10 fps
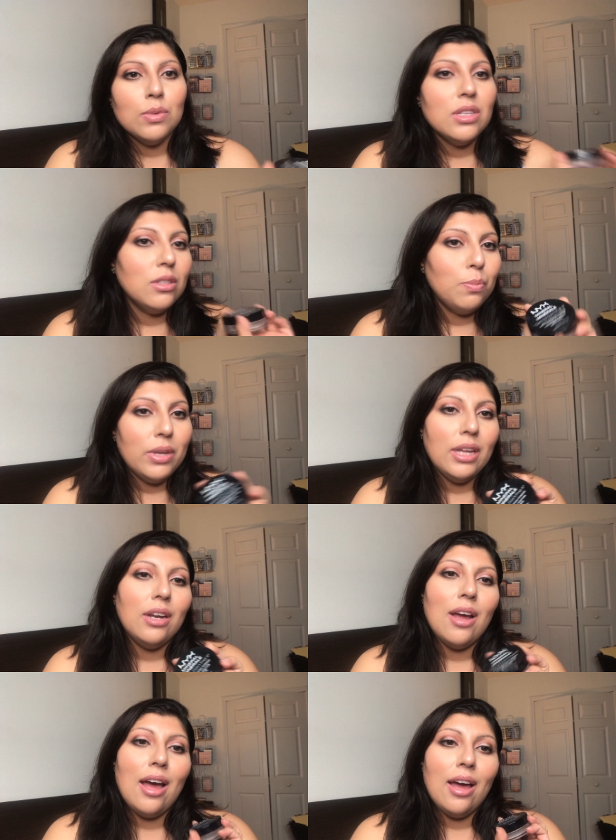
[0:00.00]
ones,
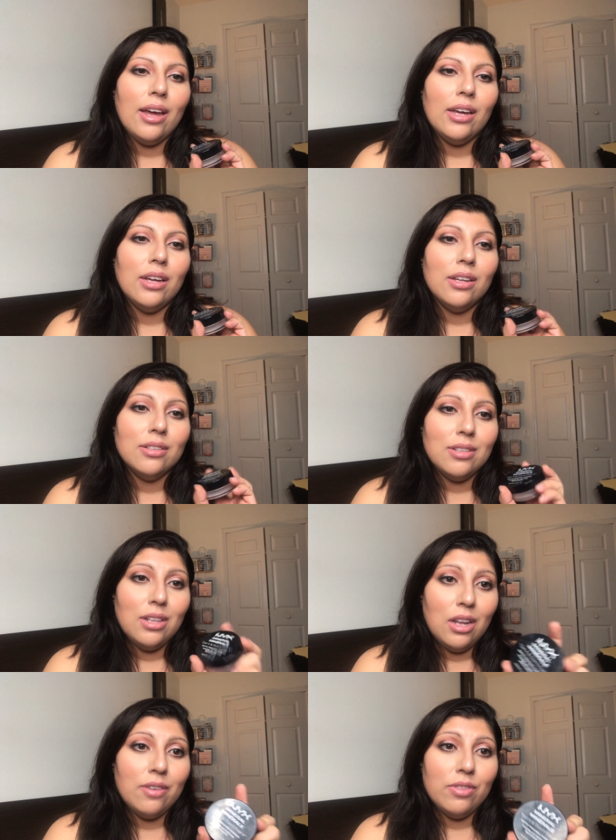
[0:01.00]
but I
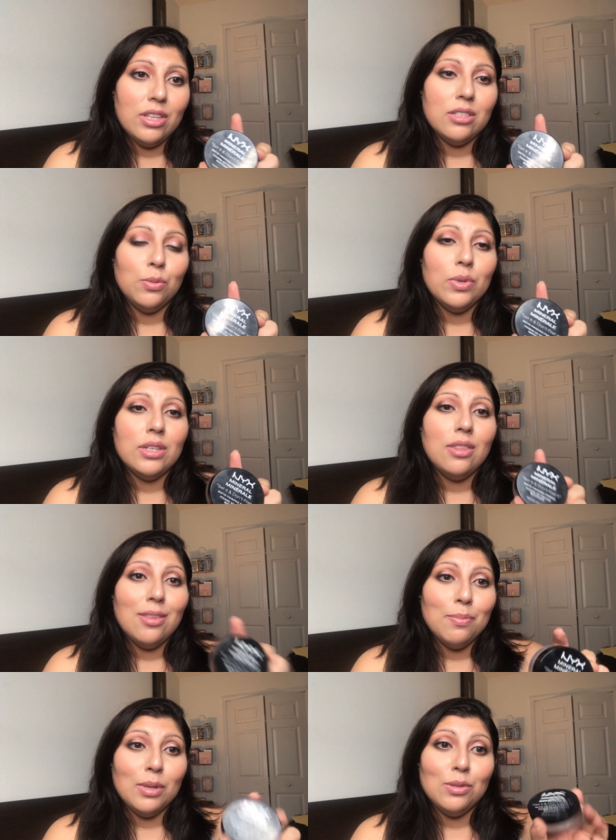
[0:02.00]
love this one
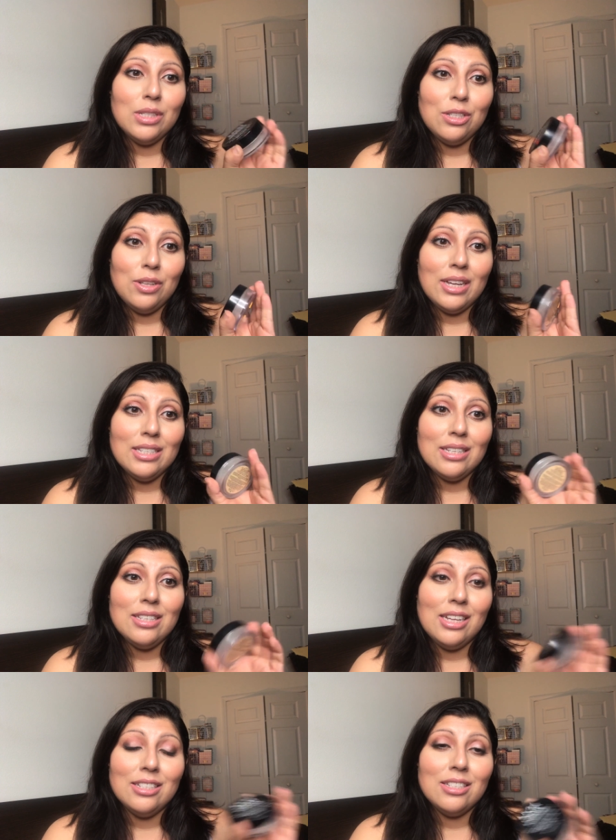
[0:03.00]
the most. As you guys can
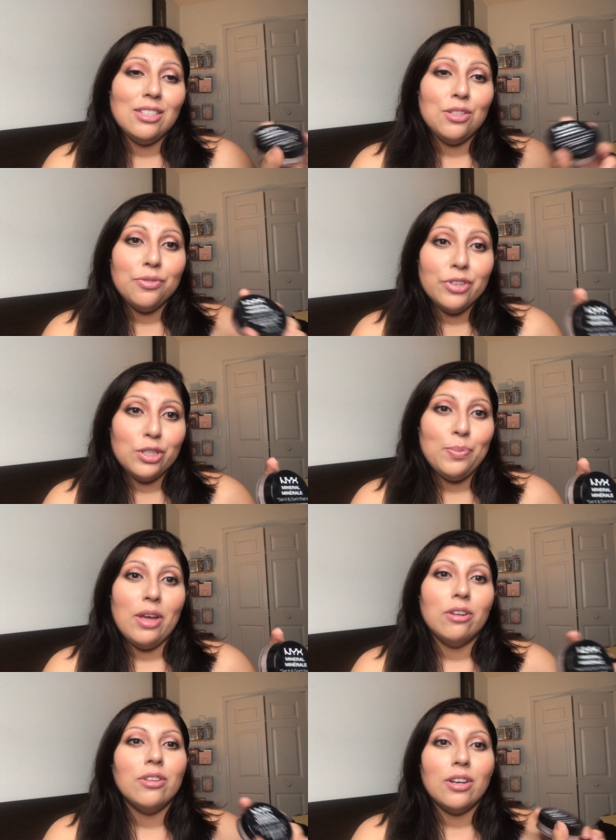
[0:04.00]
tell, this is the first
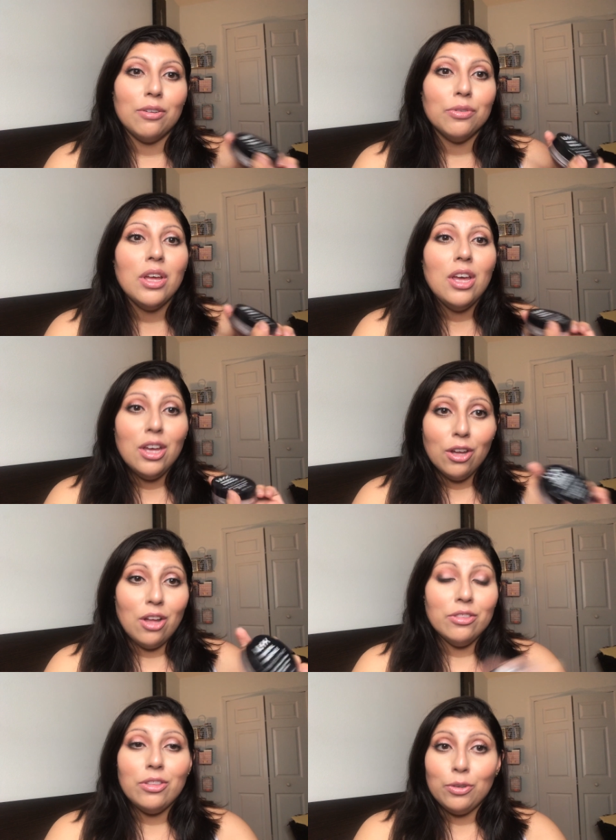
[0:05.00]
powder that I've
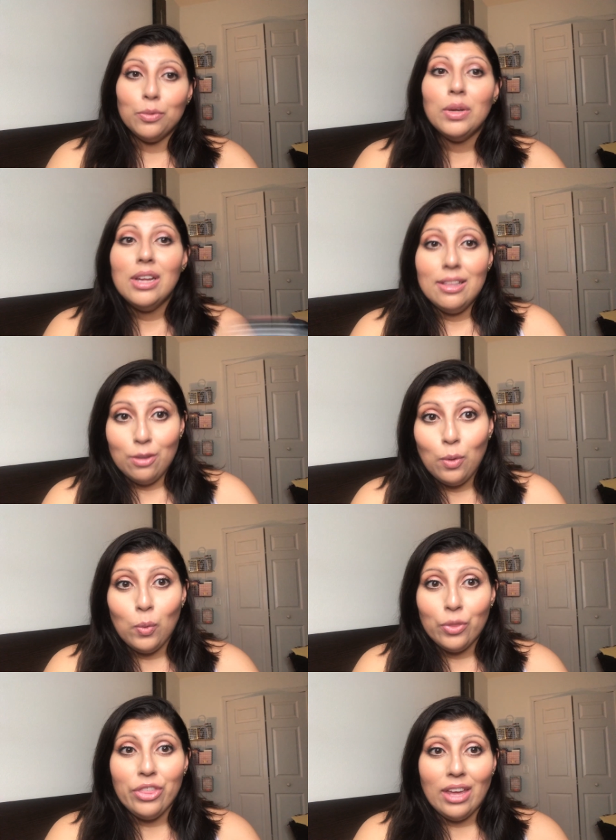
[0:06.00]
gone through the
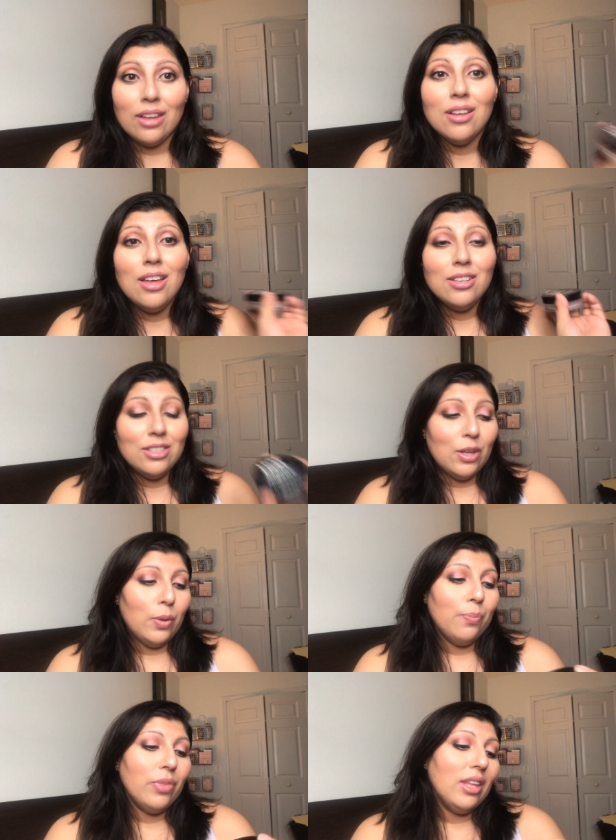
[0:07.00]
whole thing,
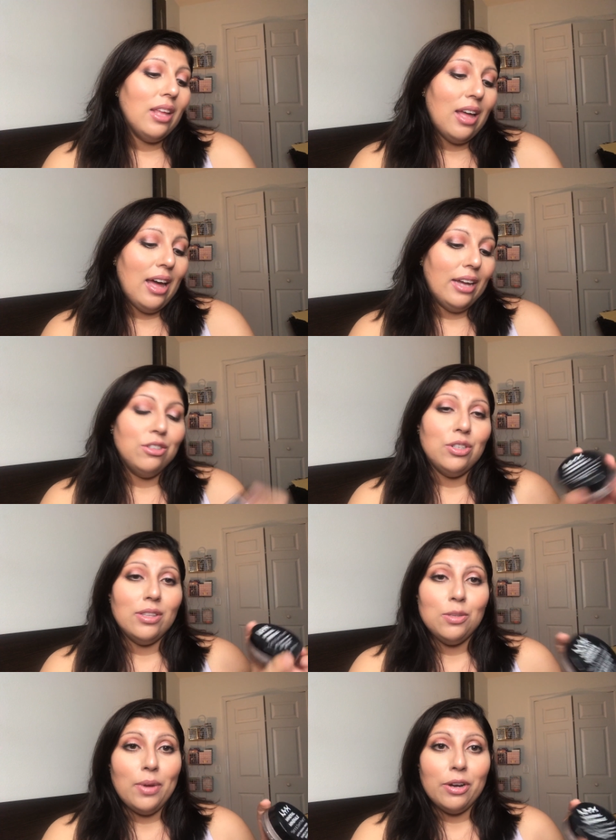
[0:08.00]
so I enjoy
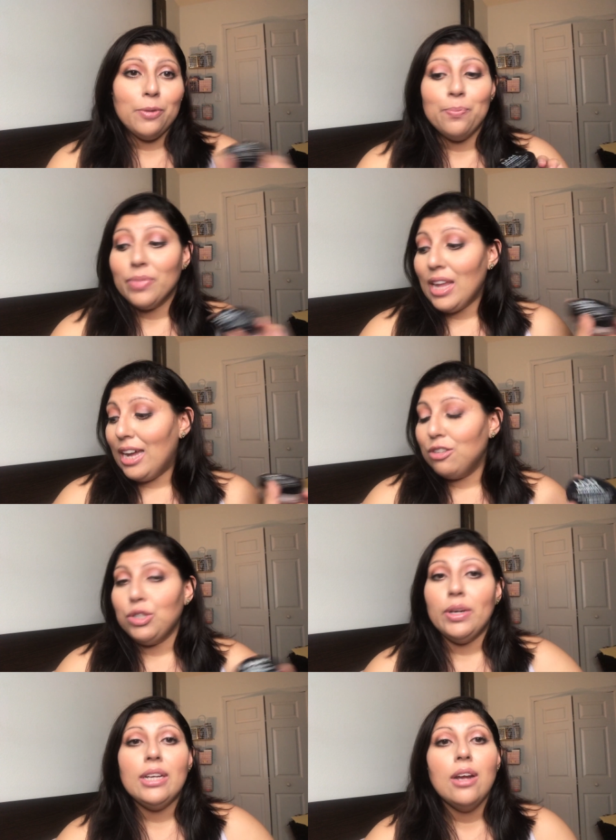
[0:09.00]
this powder. I
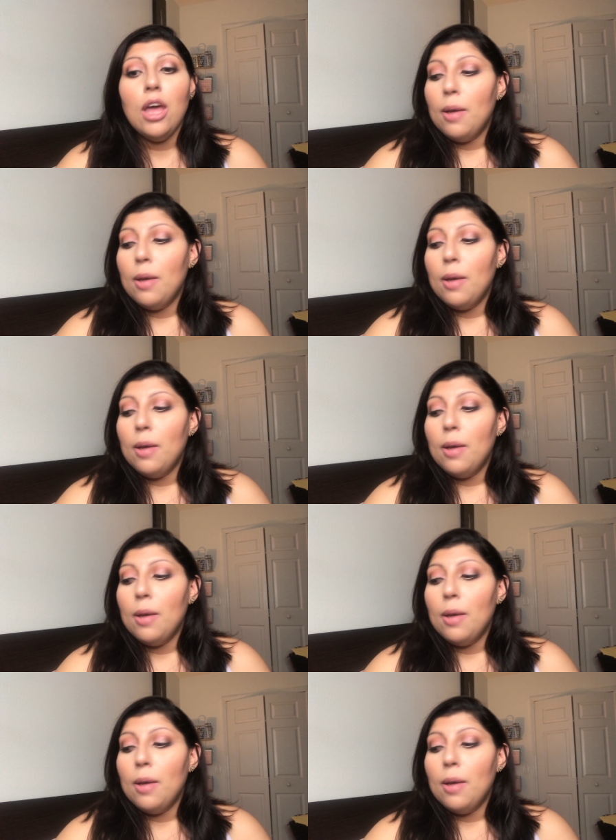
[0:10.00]
enjoy it.